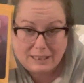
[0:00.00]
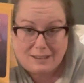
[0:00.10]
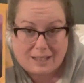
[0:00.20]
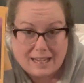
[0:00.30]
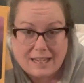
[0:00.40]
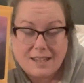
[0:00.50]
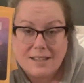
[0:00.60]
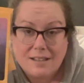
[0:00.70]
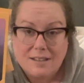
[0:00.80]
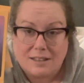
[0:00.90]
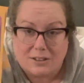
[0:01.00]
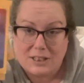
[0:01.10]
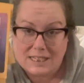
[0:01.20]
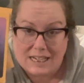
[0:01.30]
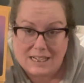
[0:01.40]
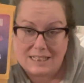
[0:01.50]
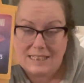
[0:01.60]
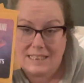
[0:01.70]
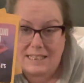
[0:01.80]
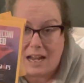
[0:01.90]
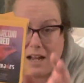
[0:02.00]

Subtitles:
like their seeds.